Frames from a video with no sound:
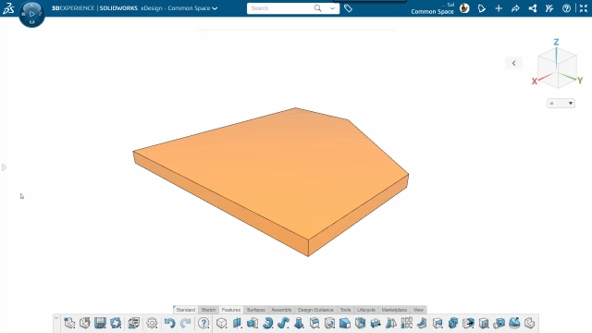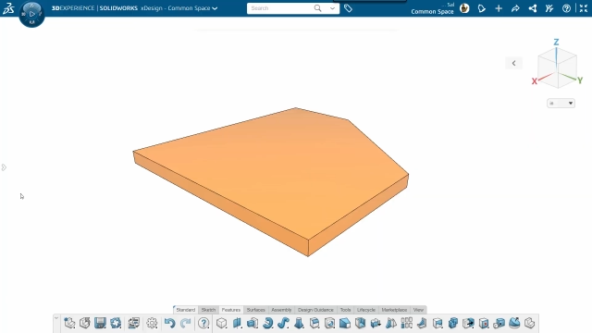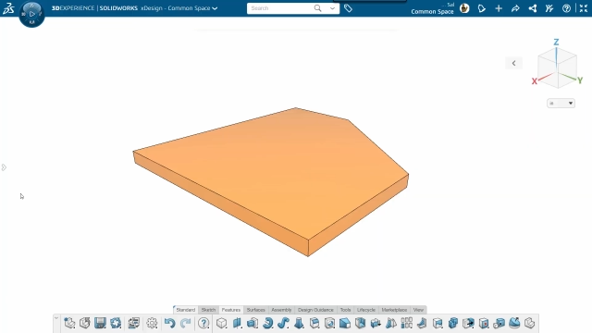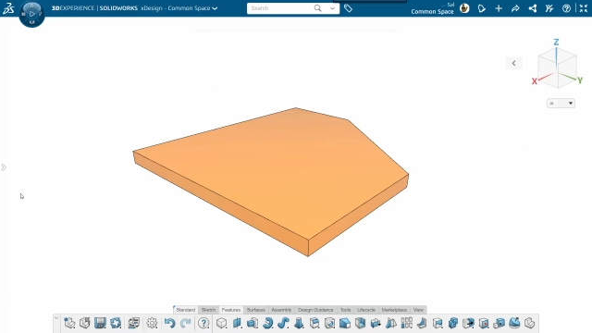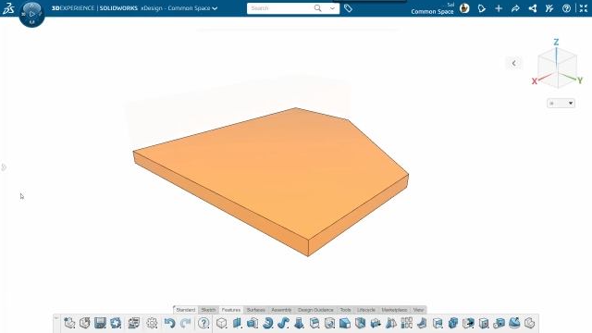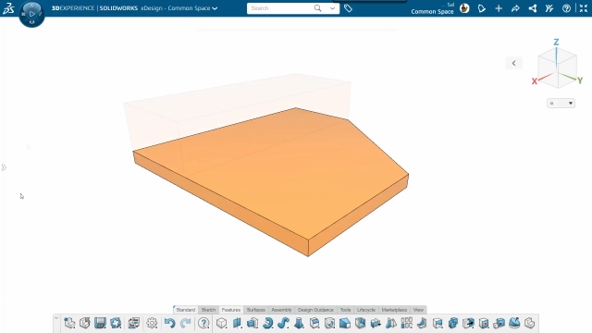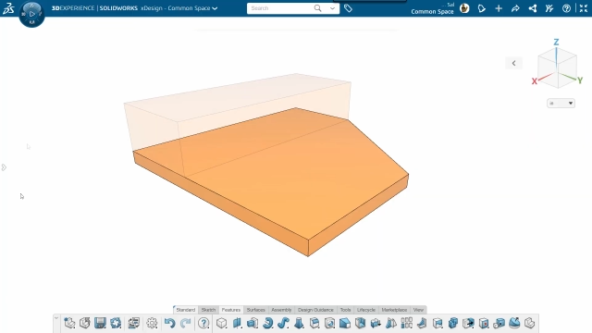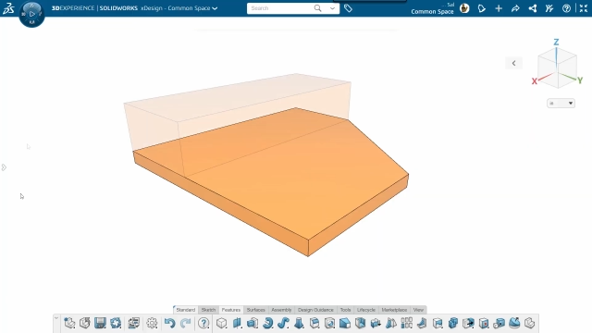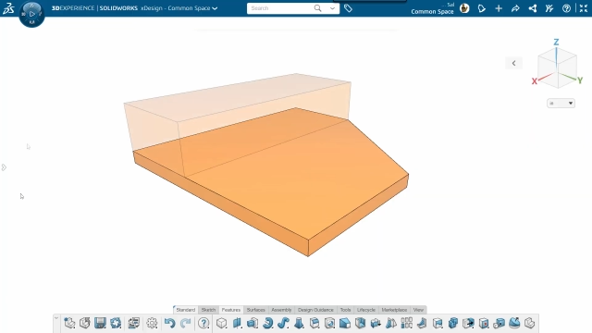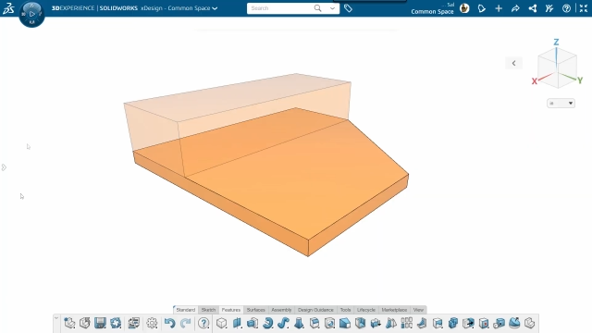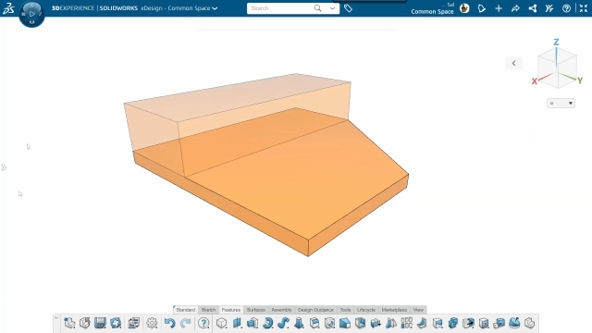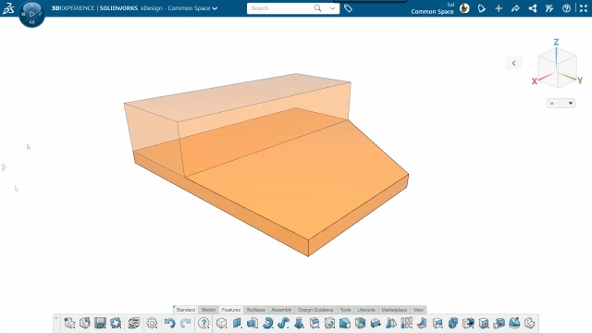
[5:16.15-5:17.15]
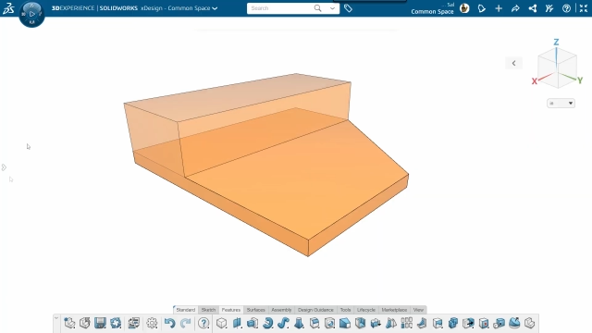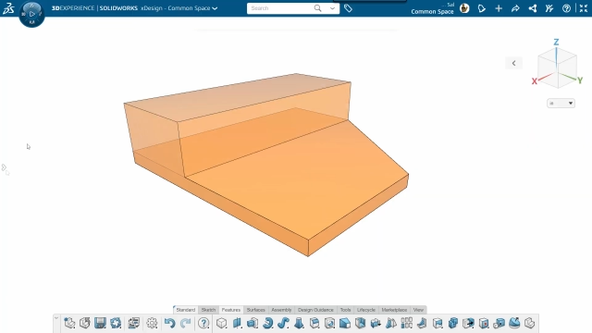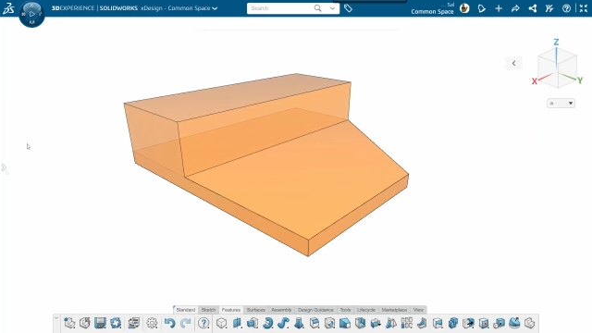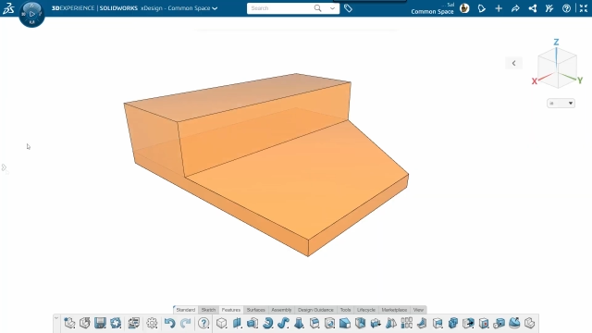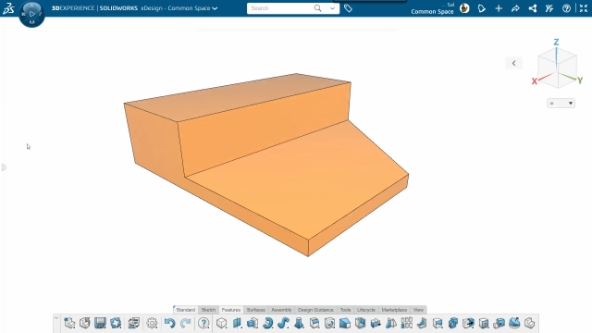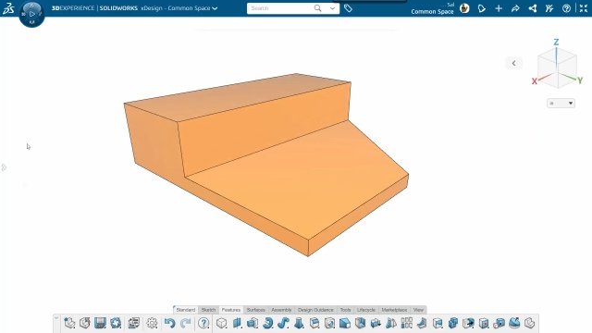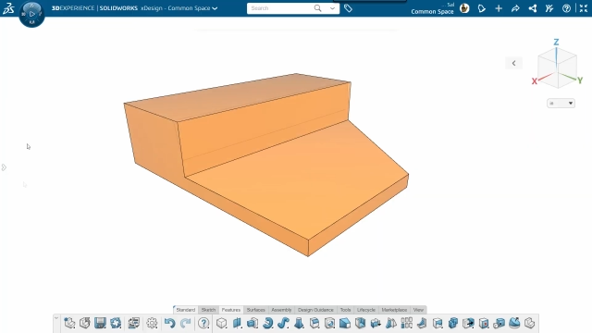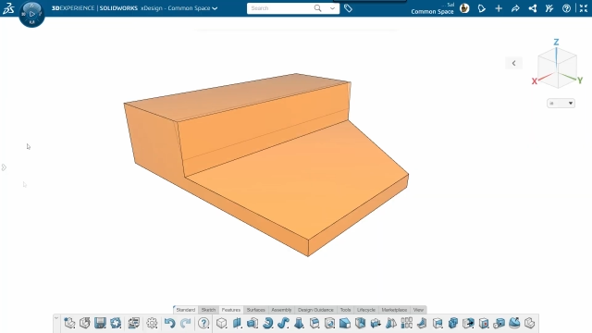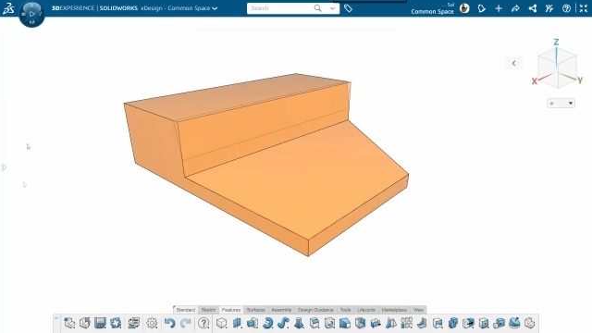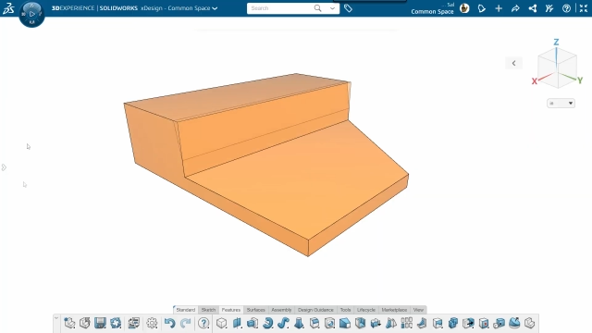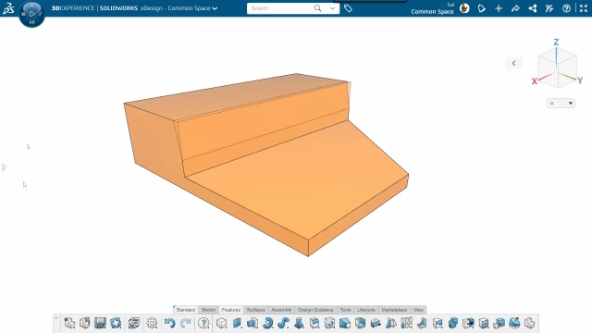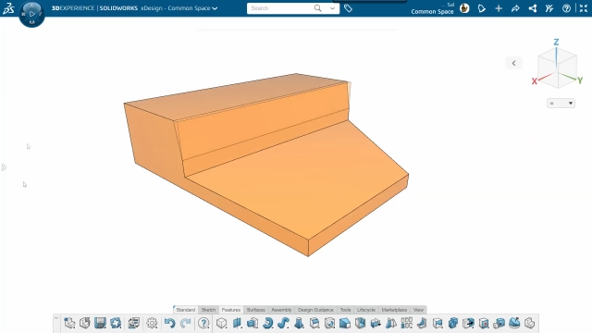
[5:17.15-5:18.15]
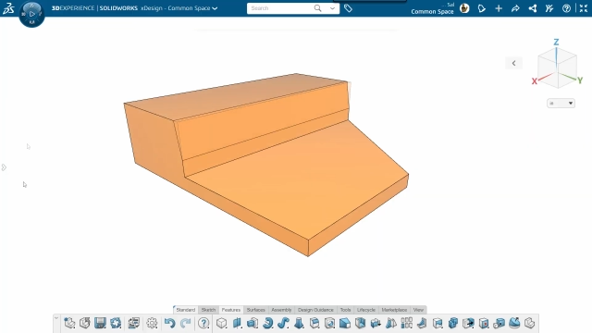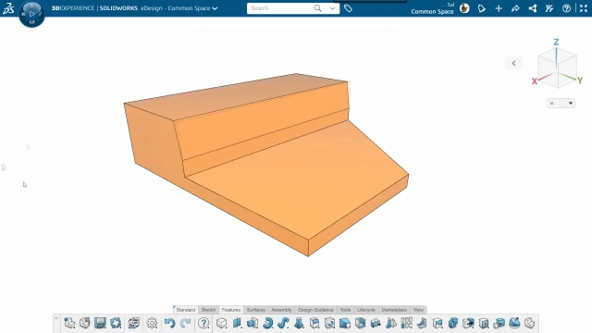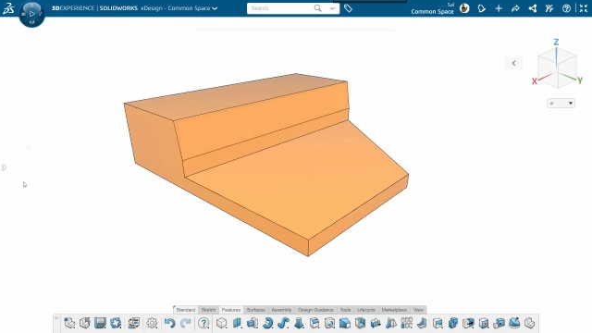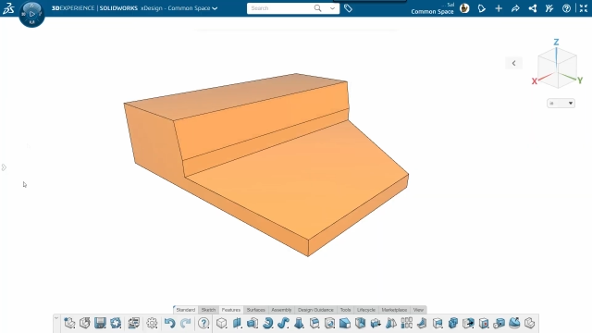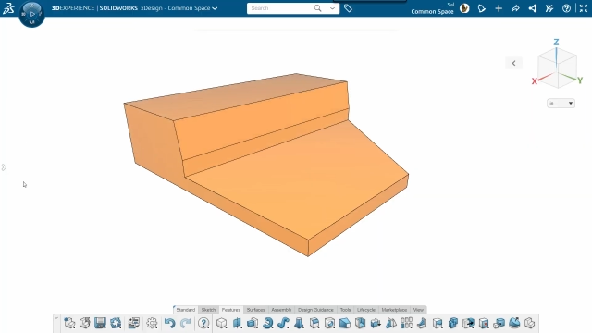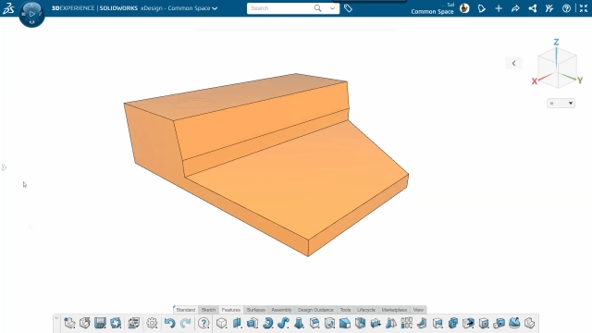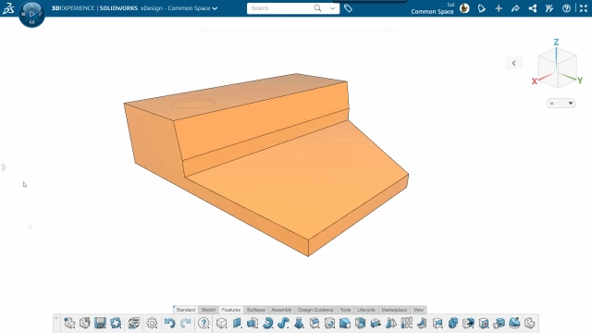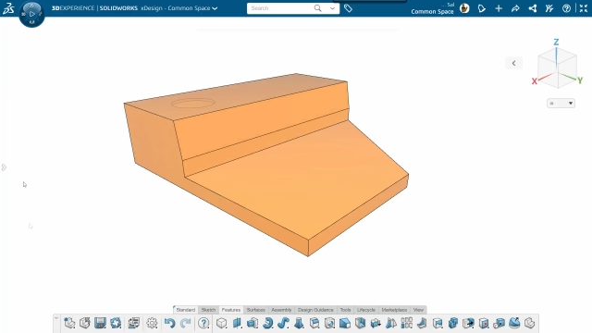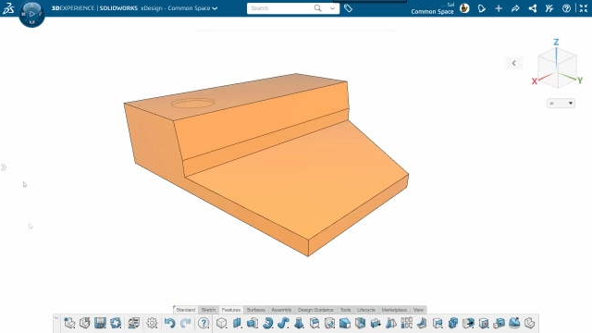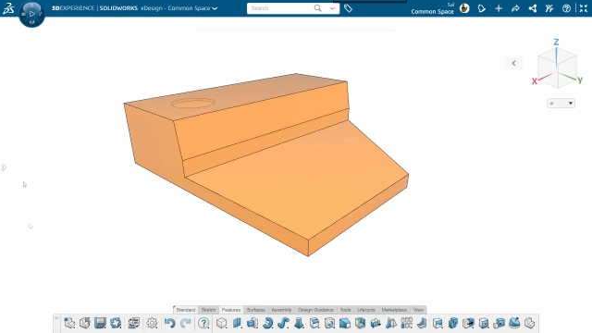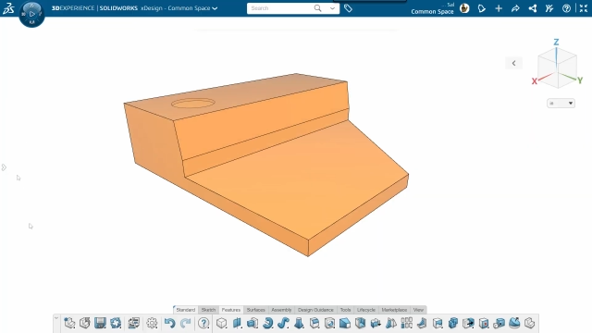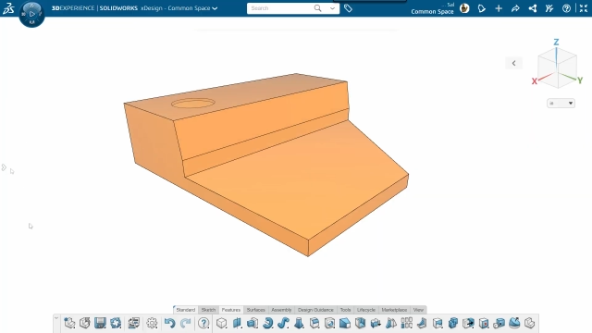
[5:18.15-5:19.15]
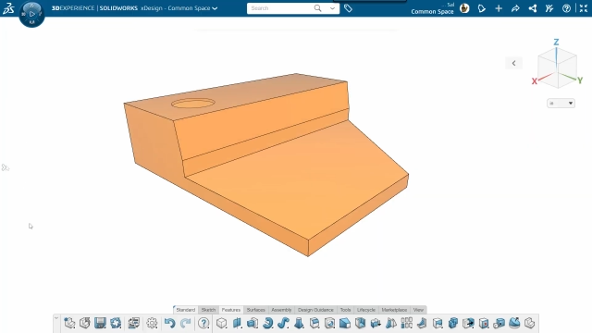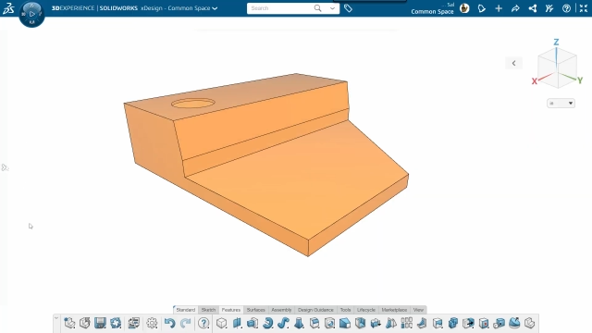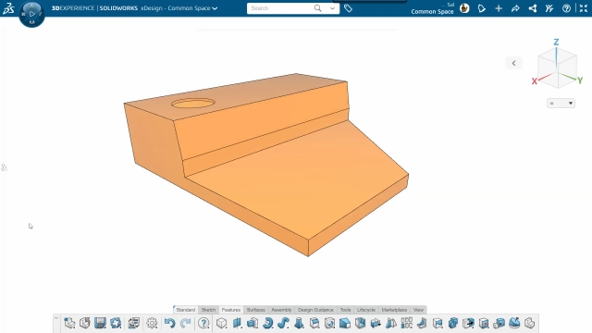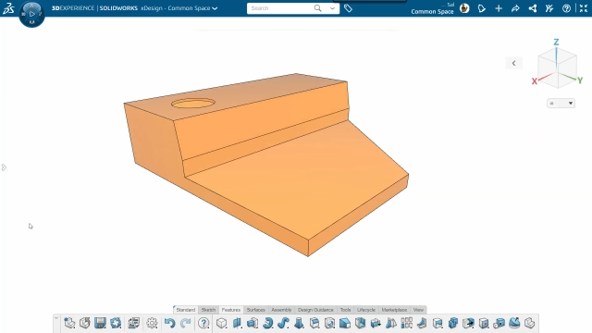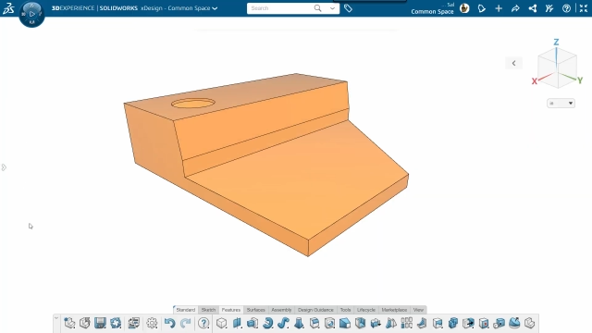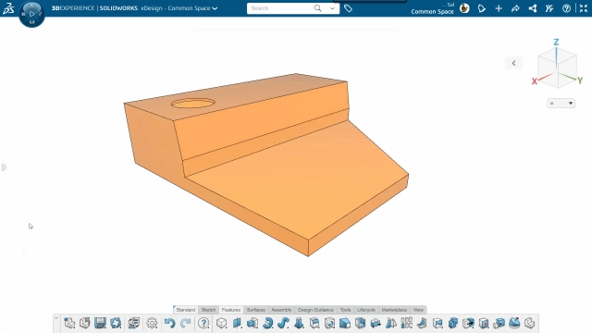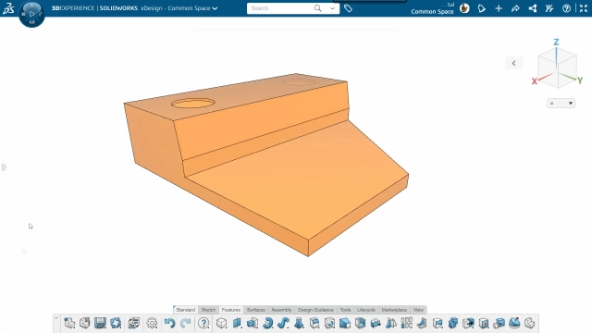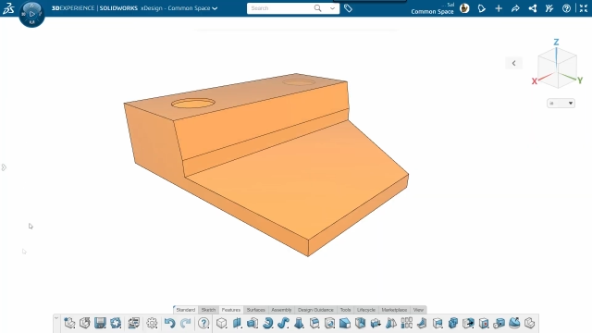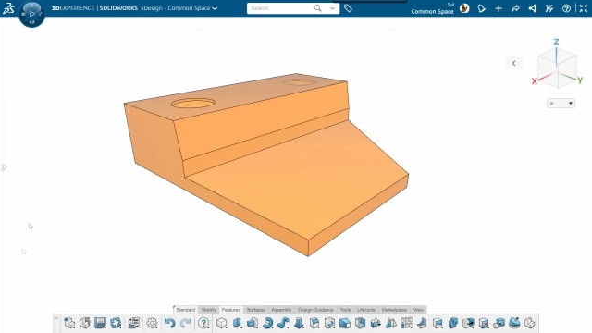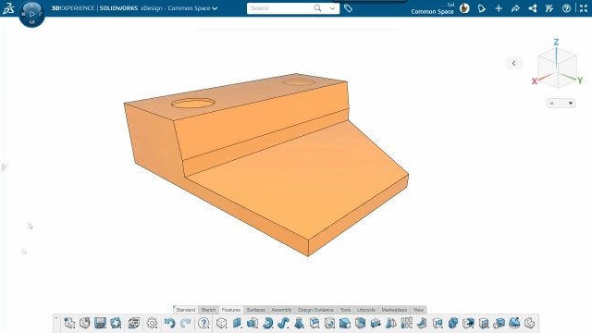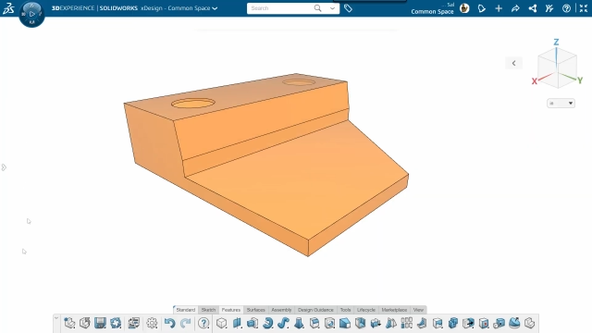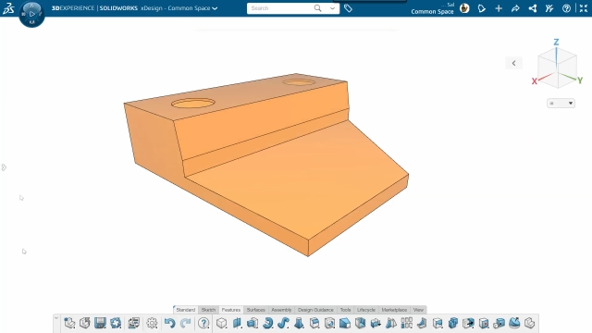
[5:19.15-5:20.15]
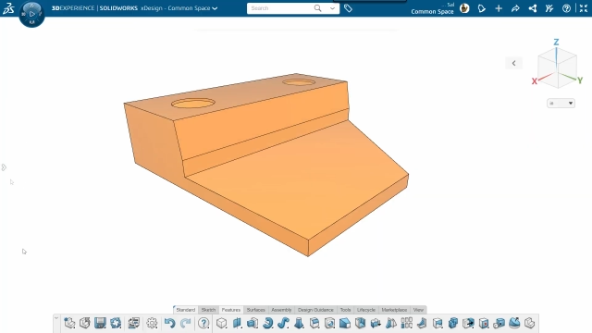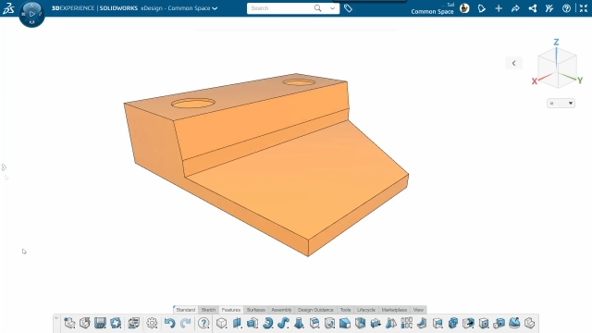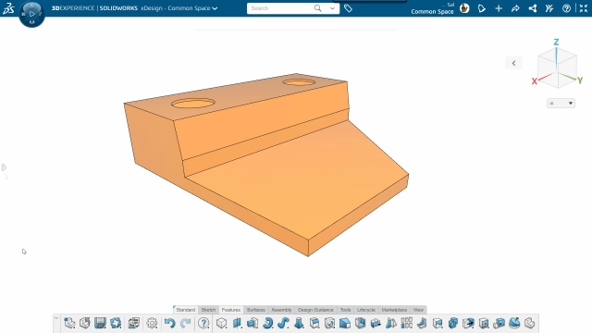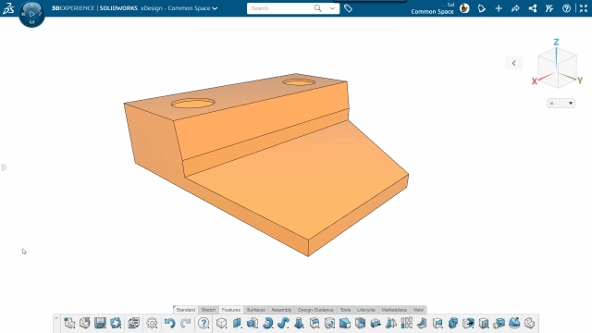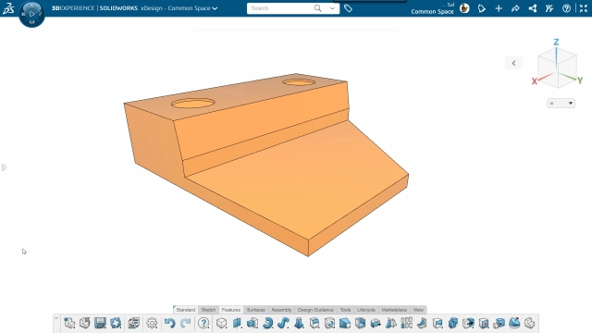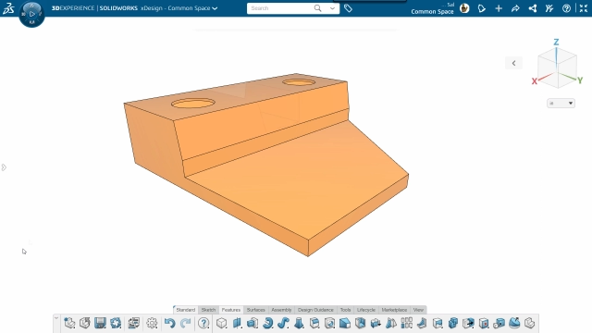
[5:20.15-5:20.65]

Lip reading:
(no speaker visible)